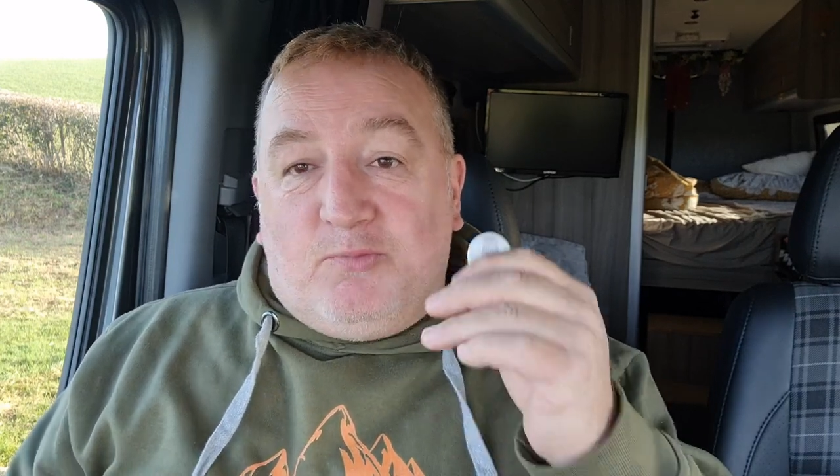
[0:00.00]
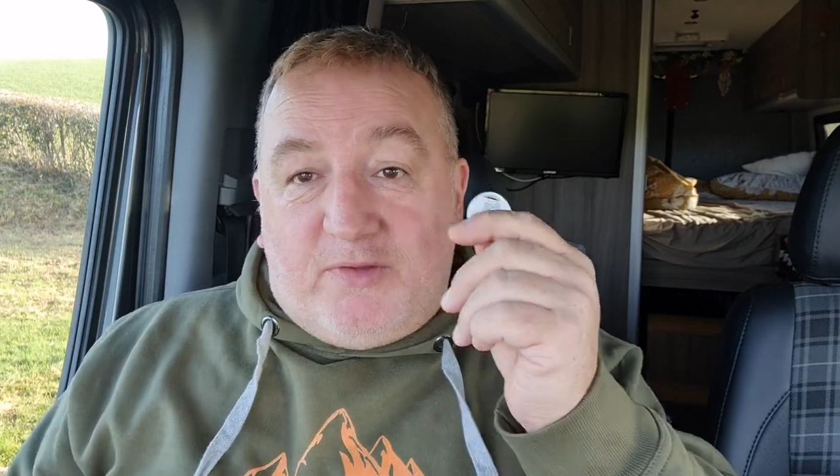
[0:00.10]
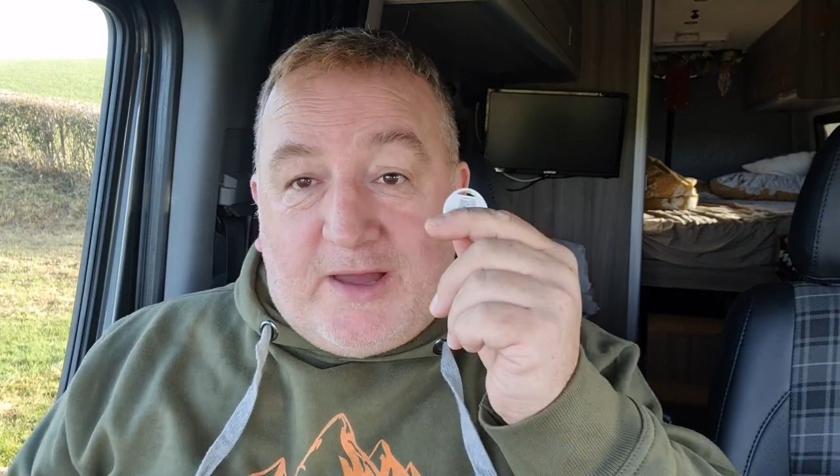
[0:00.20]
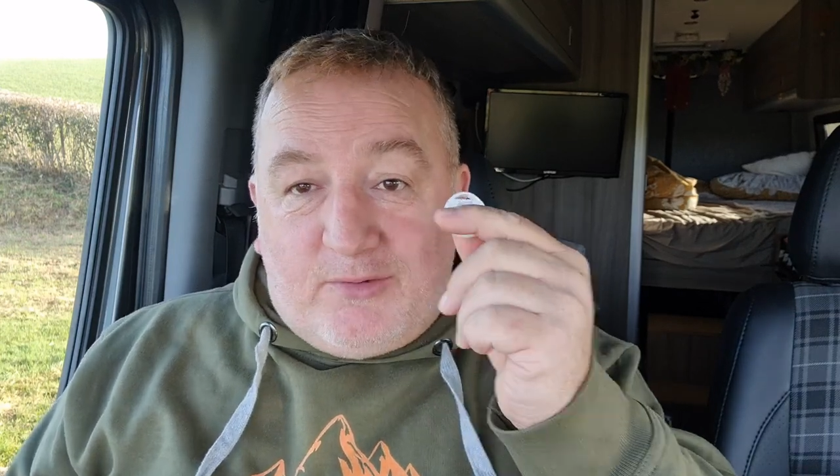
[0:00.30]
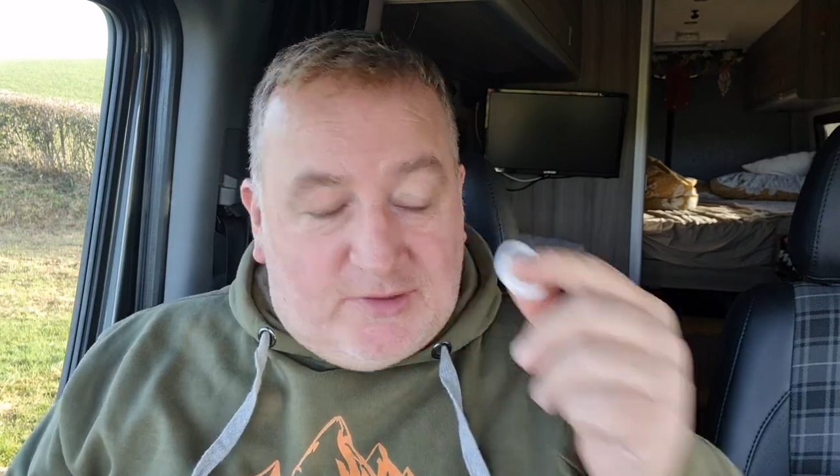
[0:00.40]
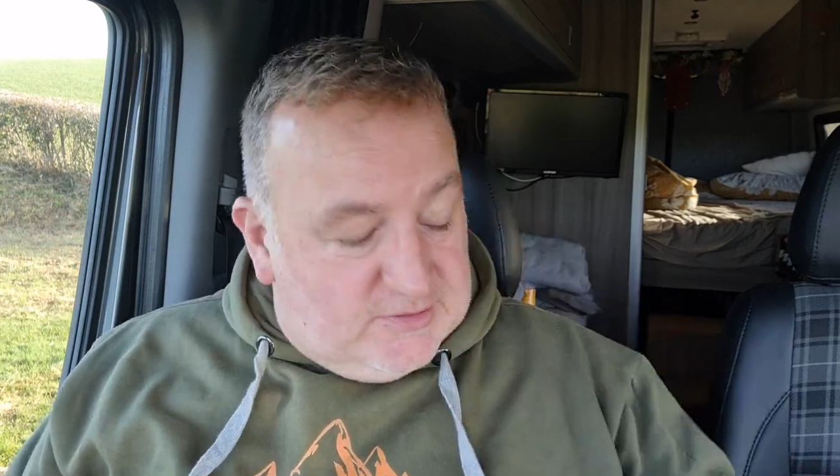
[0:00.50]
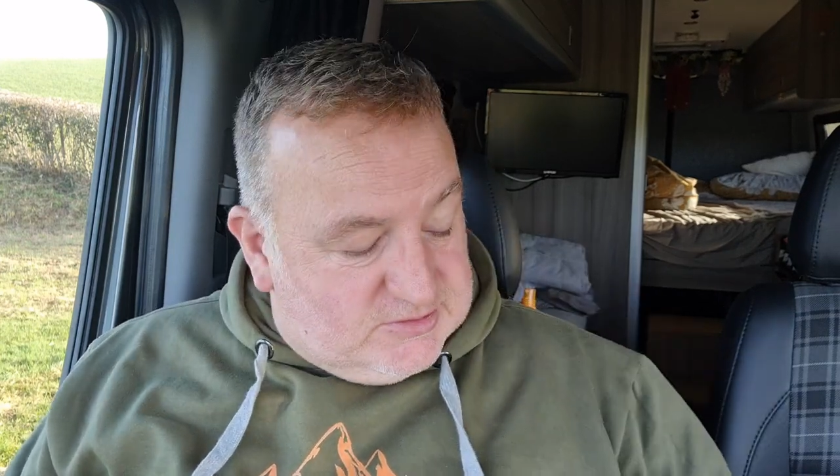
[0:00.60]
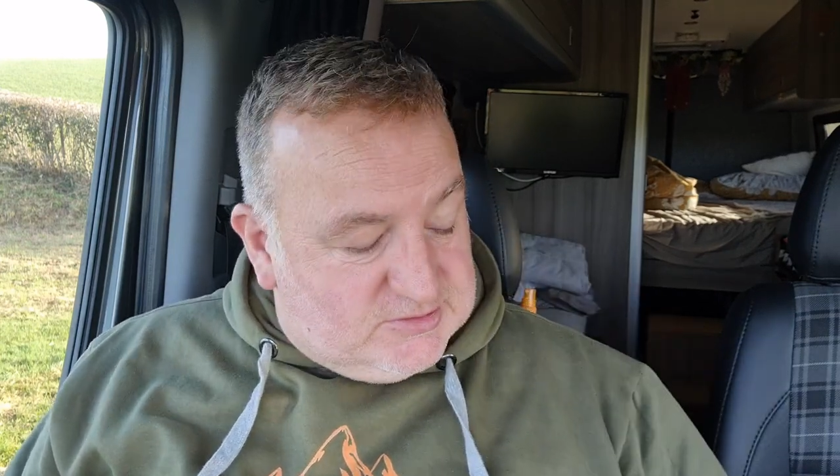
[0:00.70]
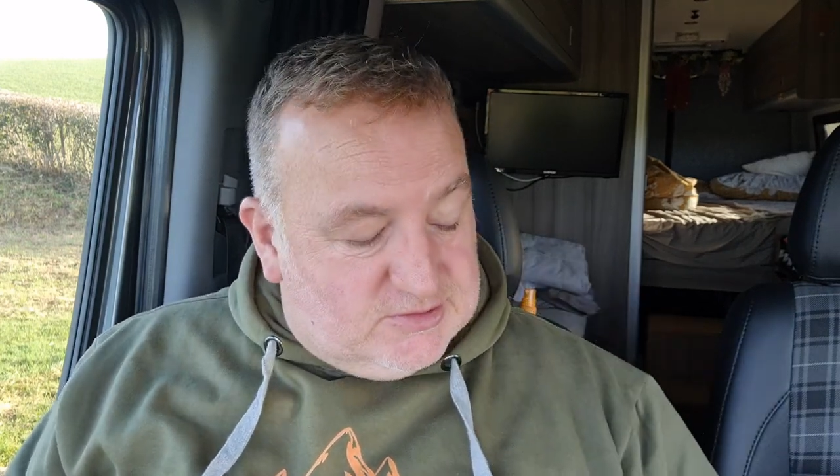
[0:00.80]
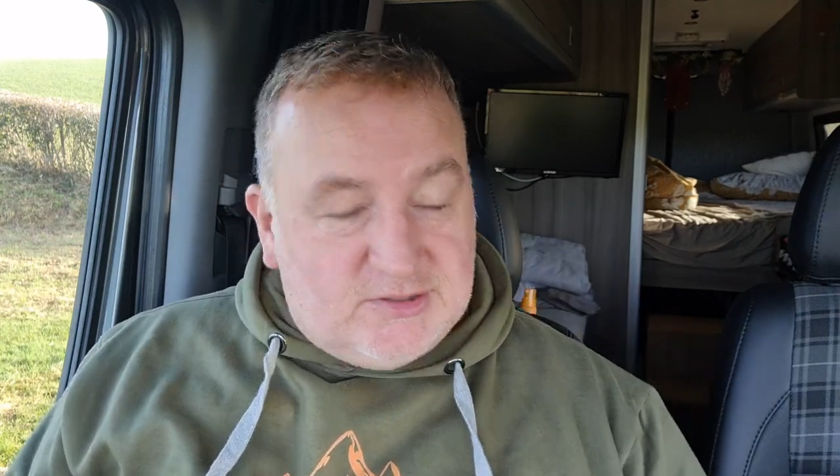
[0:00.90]
without
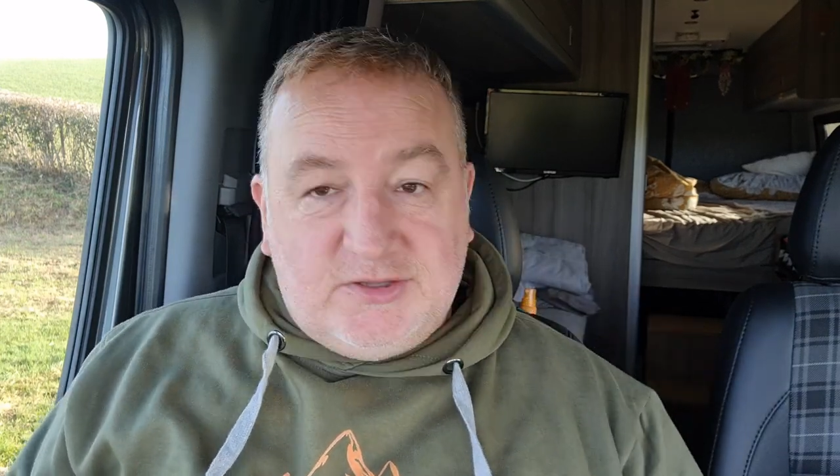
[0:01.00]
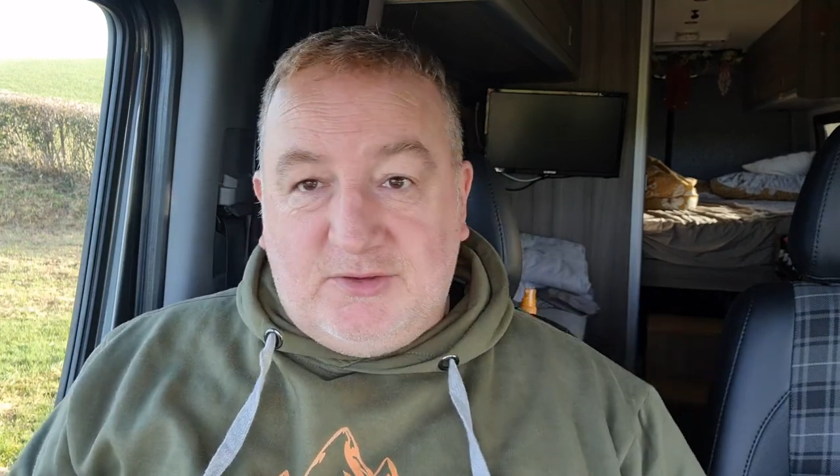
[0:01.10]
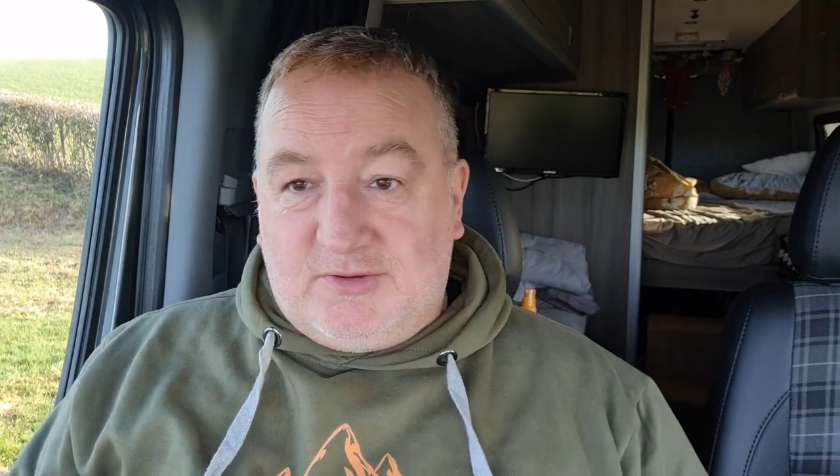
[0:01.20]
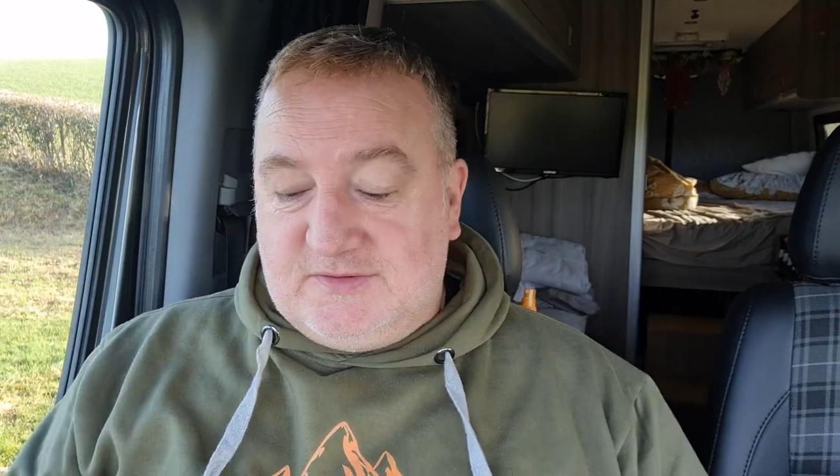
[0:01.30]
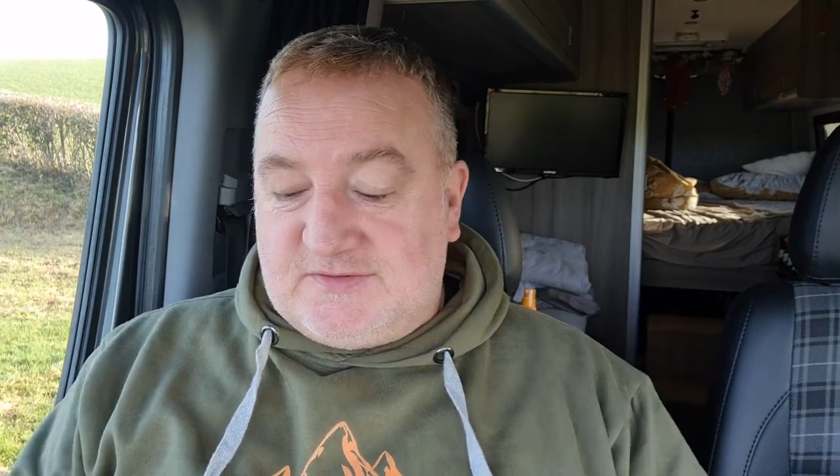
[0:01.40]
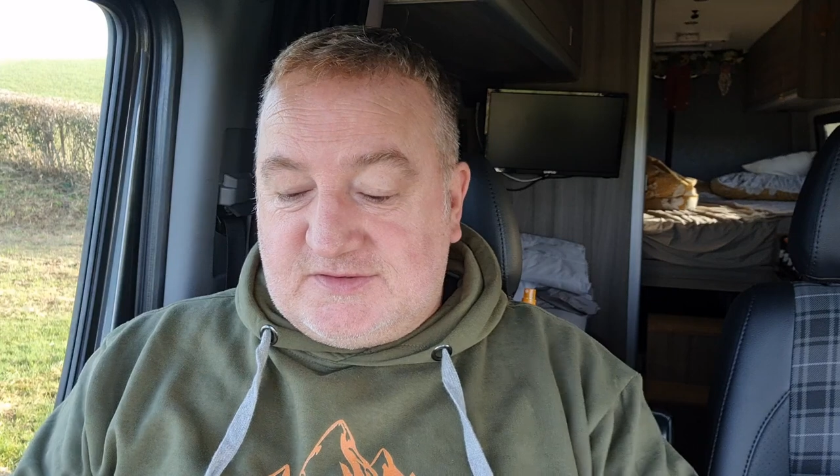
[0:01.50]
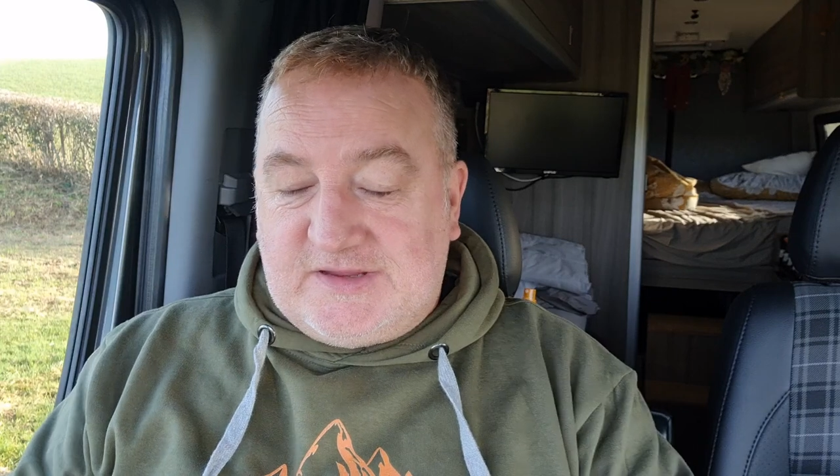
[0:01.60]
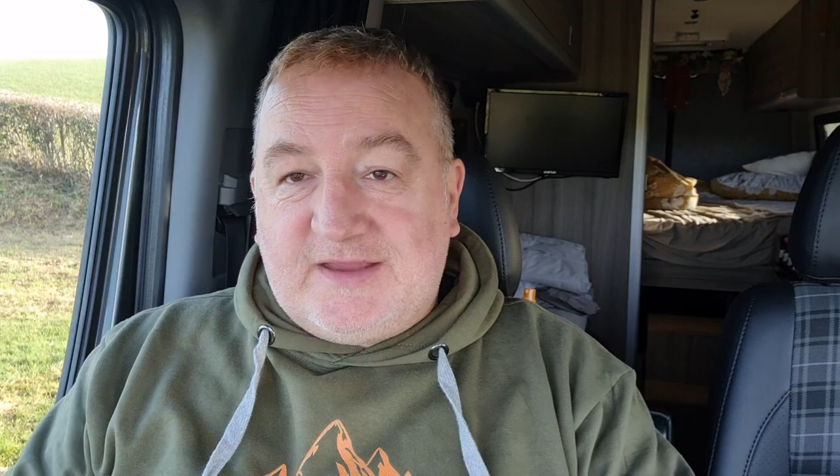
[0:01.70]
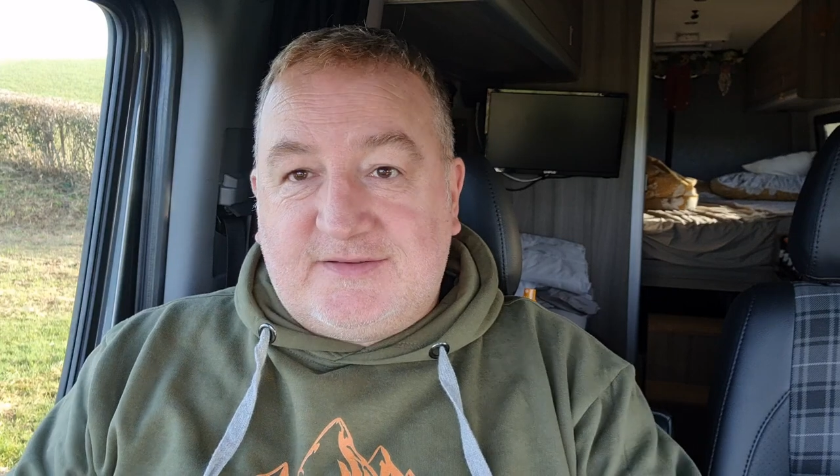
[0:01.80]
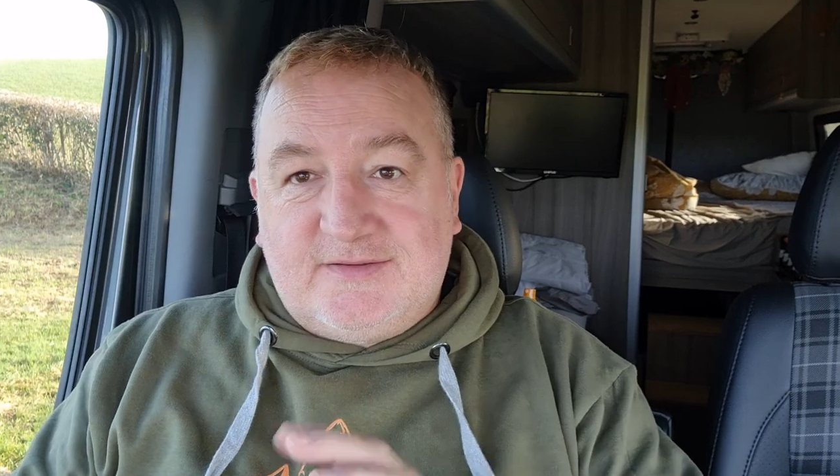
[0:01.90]
this, you can
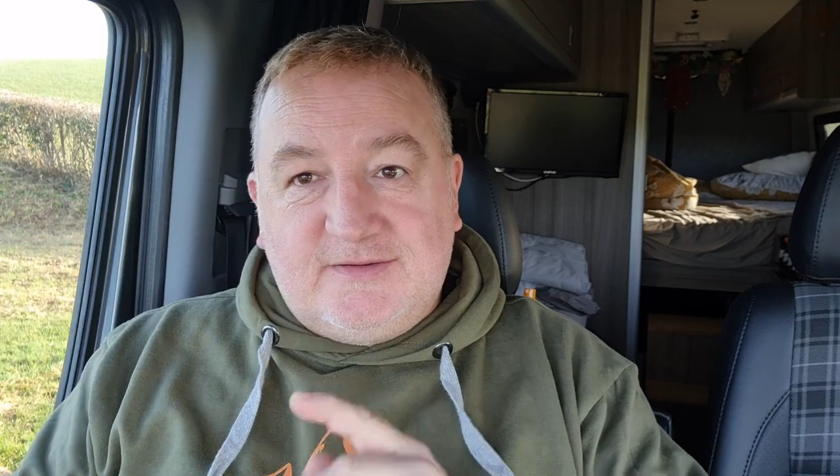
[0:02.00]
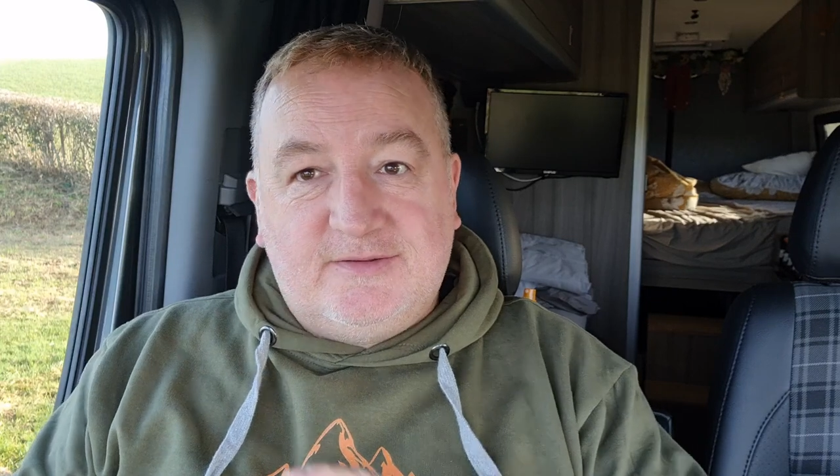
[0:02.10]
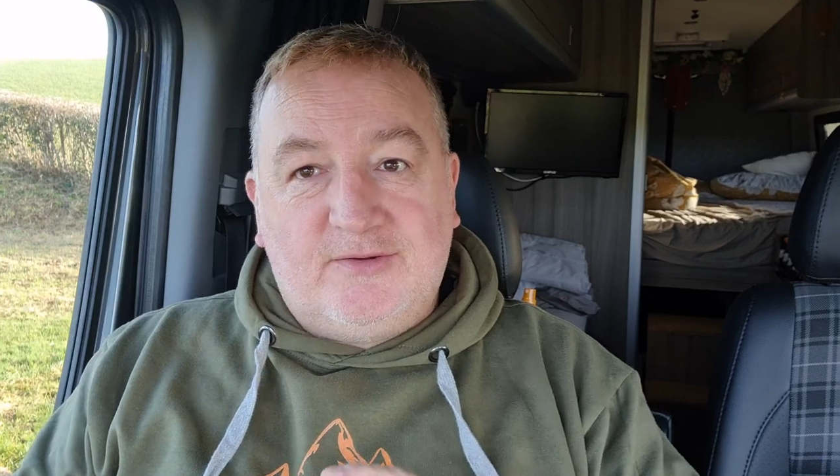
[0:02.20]
set